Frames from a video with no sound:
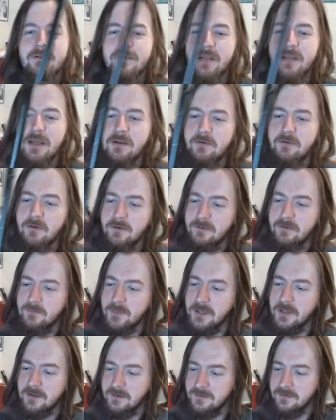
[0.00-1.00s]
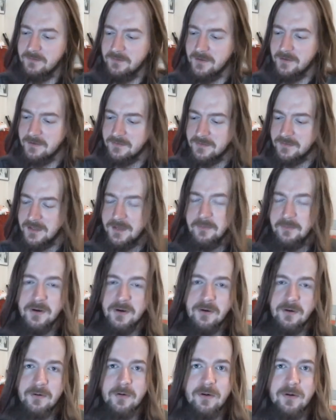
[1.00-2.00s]
standards, because this thing
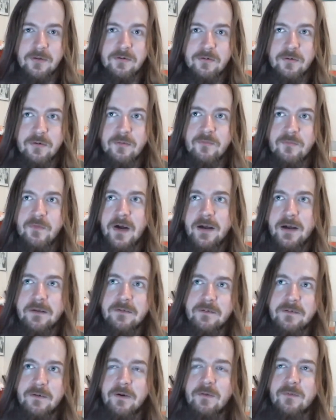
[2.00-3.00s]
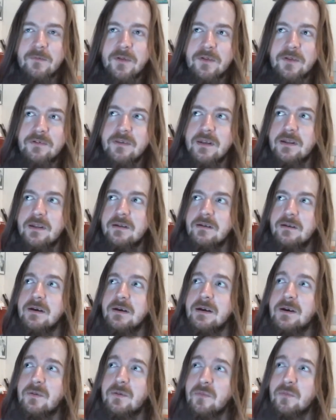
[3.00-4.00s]
went on to find service in,
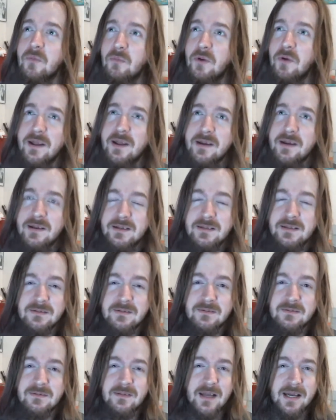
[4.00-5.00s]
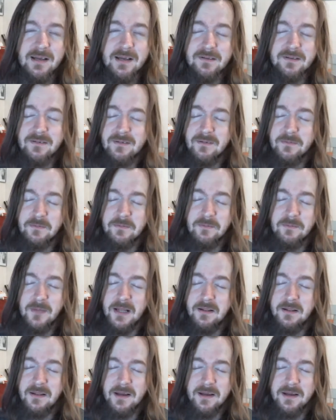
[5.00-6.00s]
from what I can
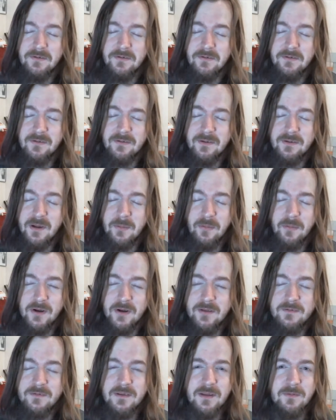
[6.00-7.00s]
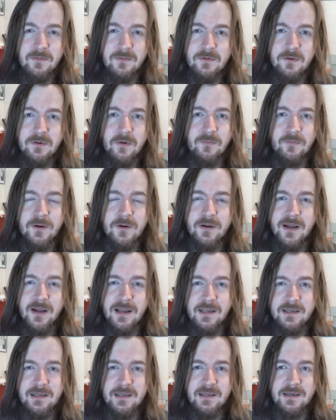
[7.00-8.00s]
my last number I seen was over
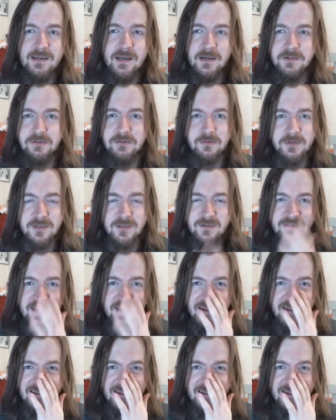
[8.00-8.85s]
90 countries.